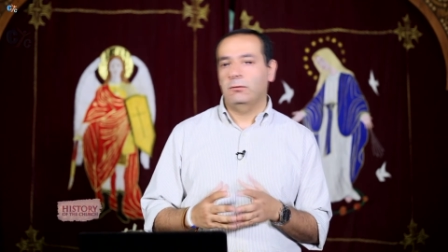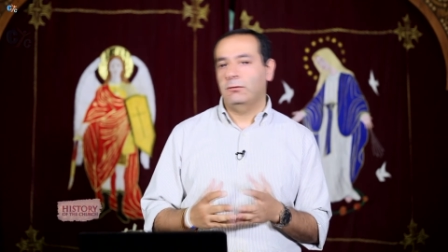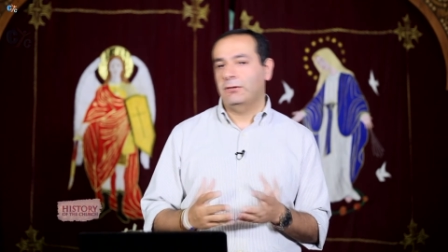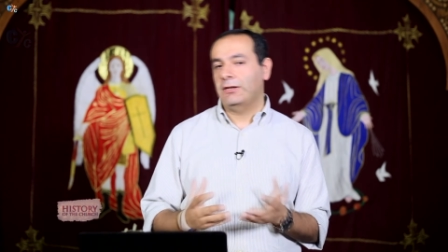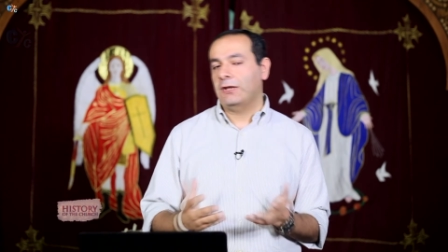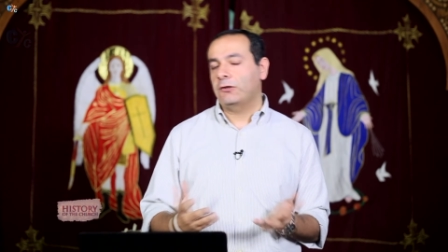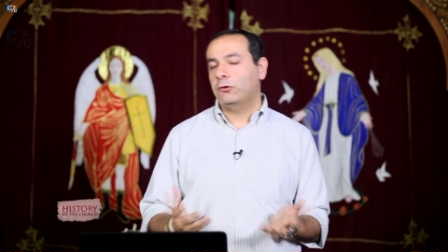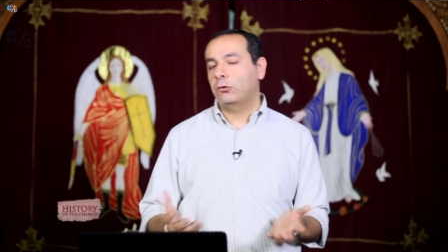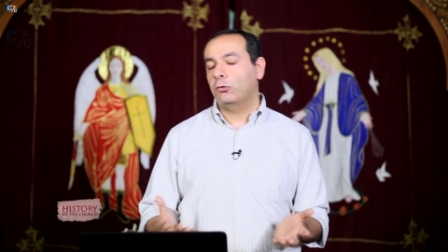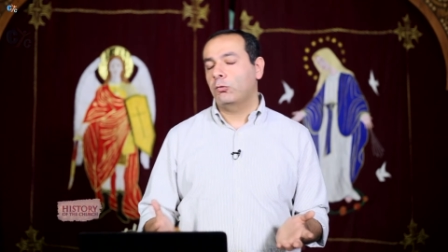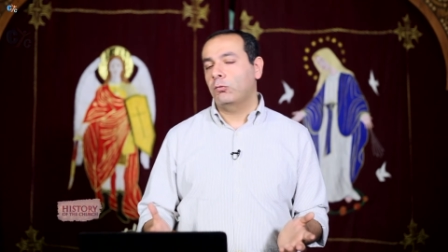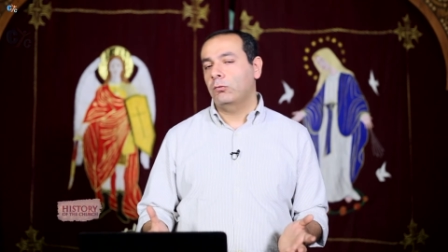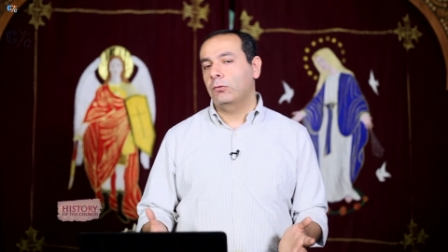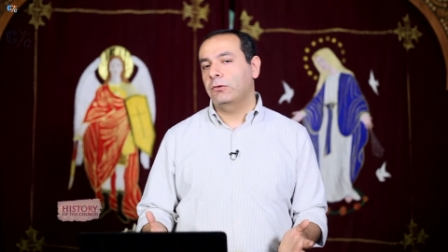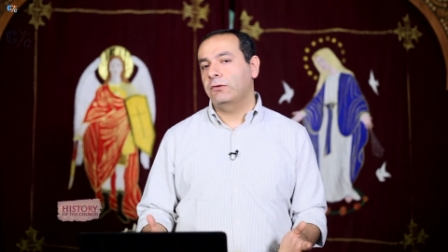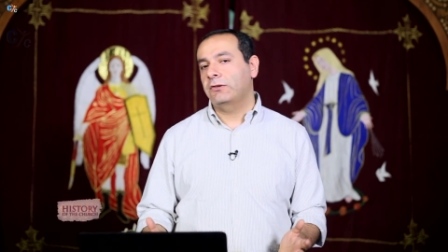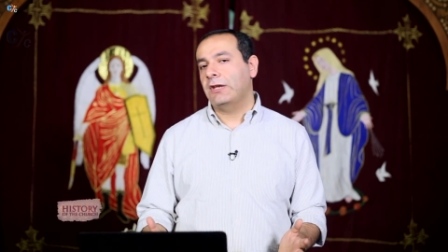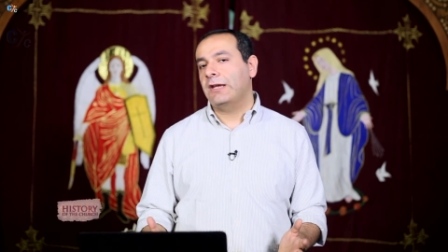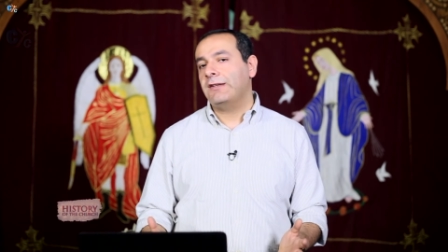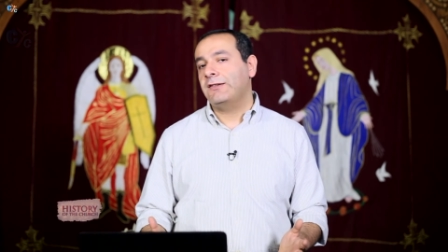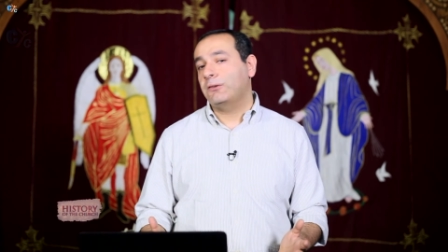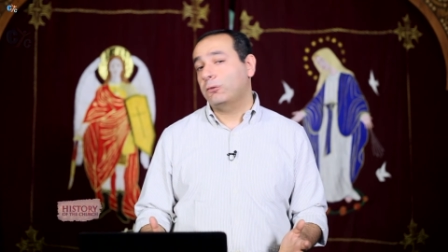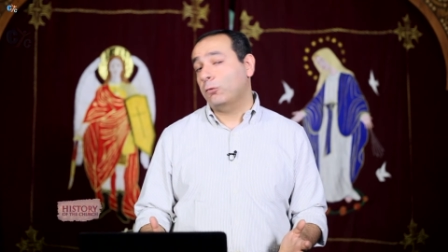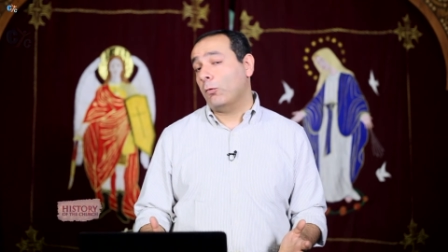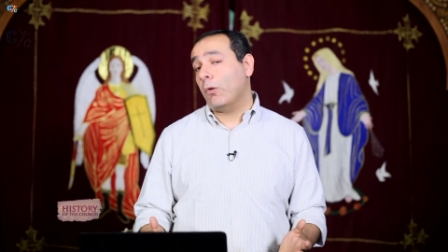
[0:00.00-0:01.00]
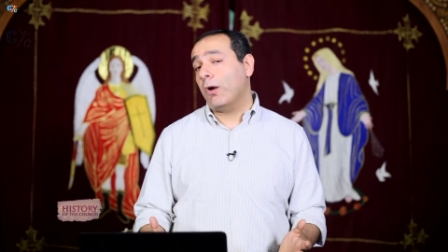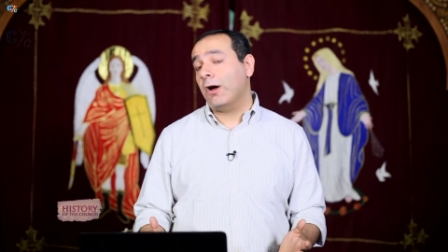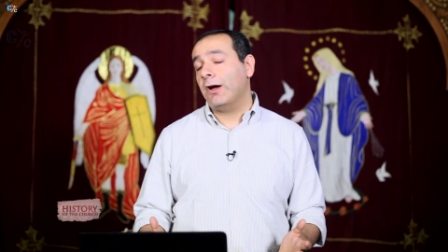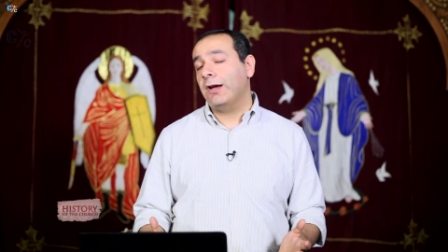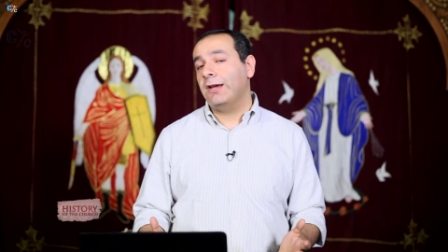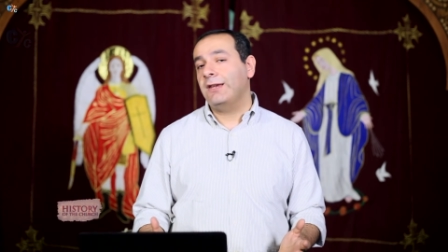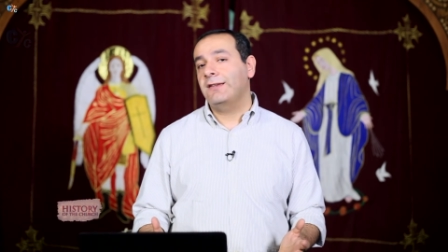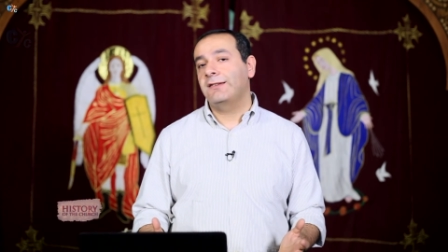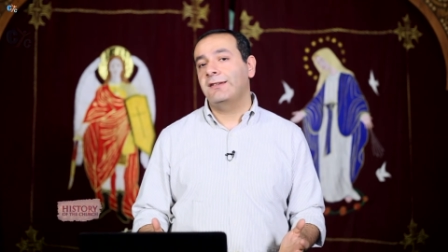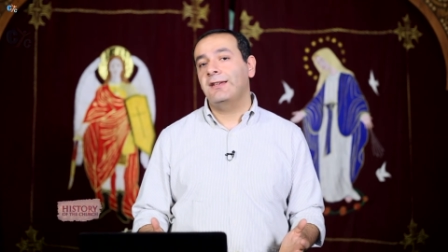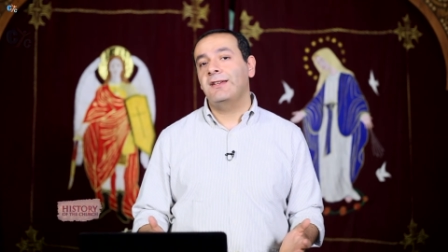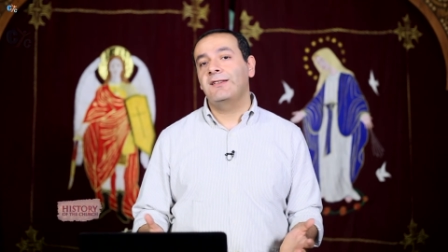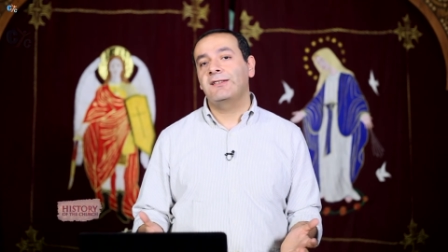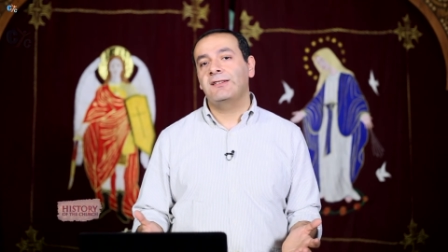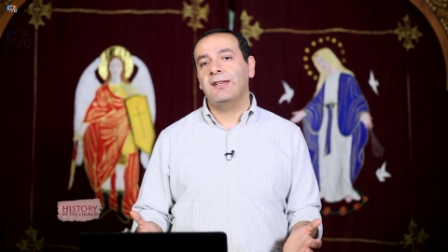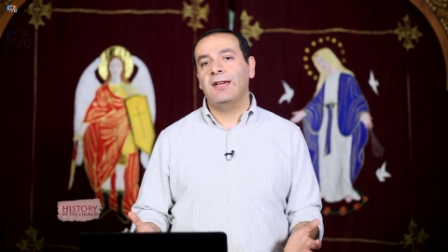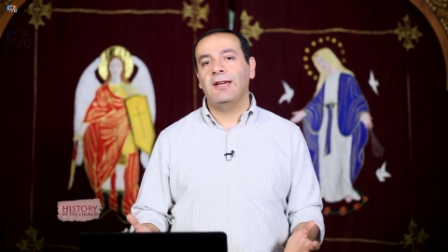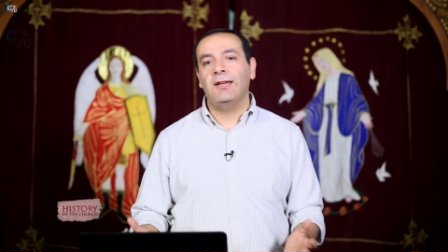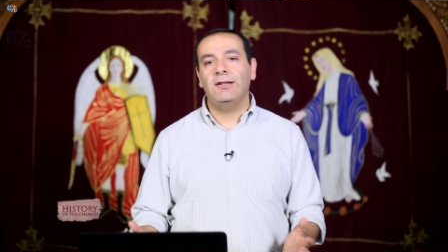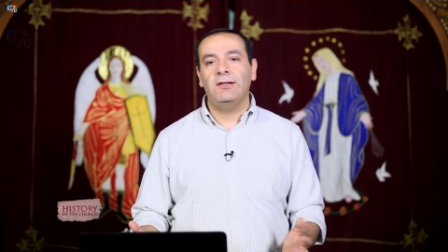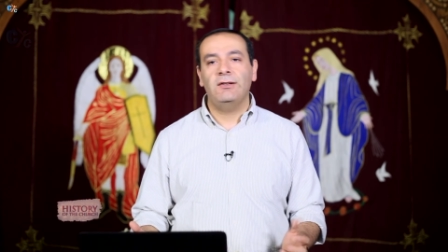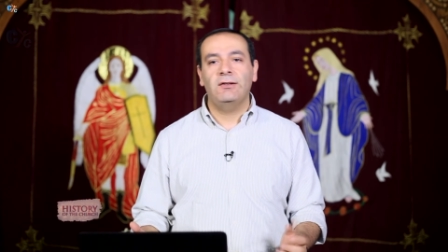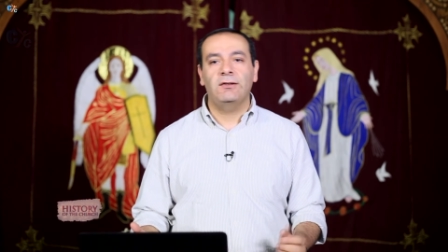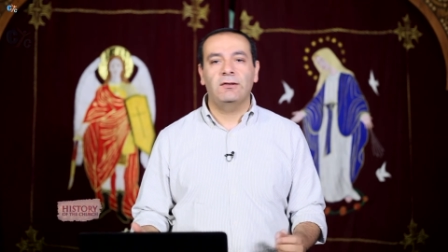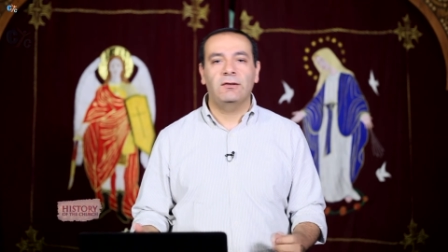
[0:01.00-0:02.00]
That's, that's why they
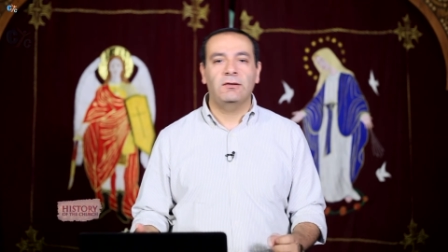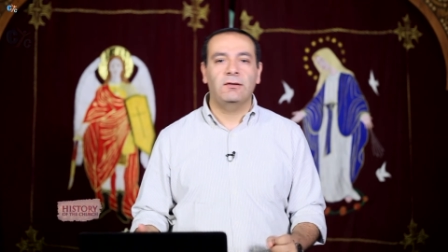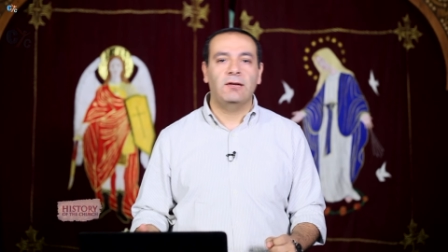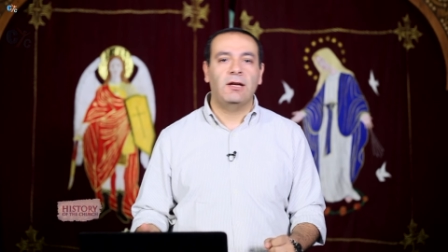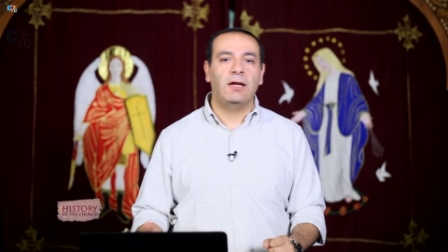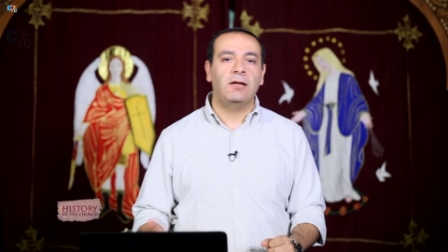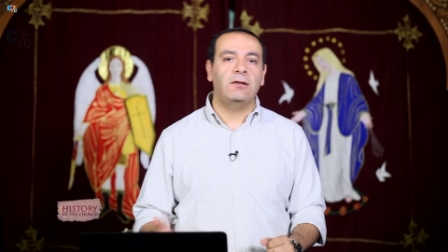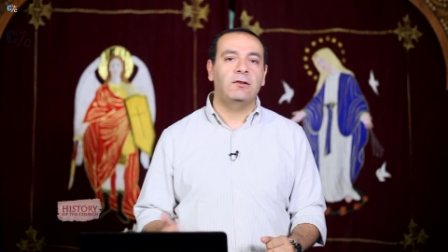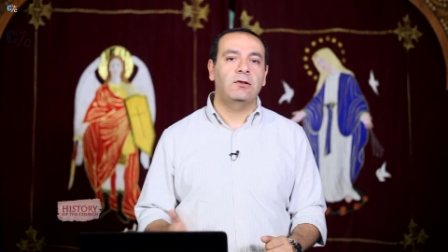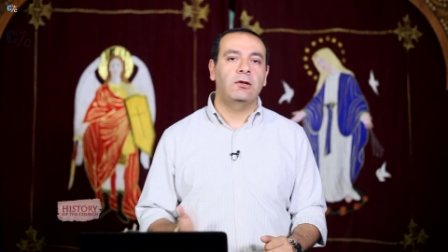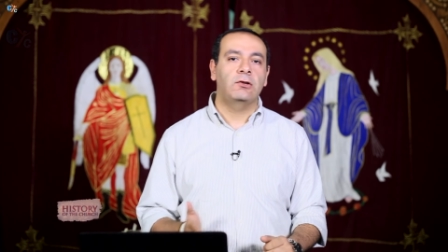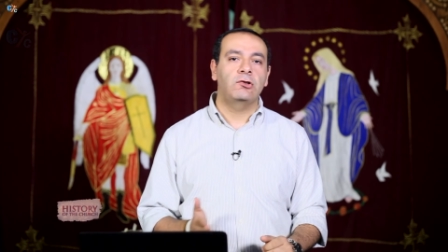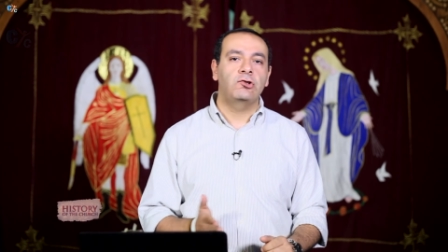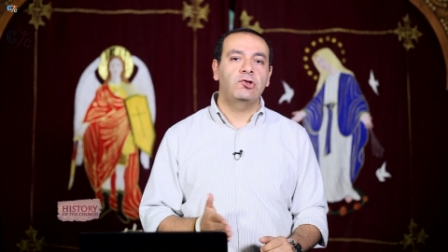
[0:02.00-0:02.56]
said that